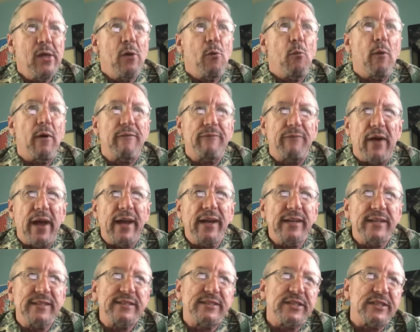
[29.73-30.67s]
While
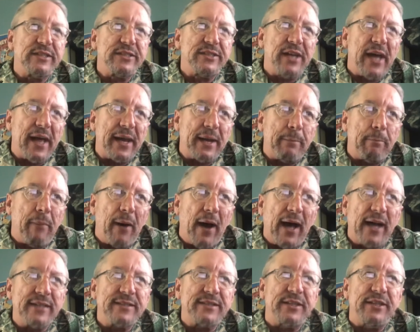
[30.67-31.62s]
violence is not a
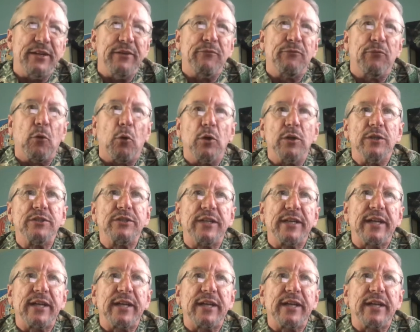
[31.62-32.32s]
positive force,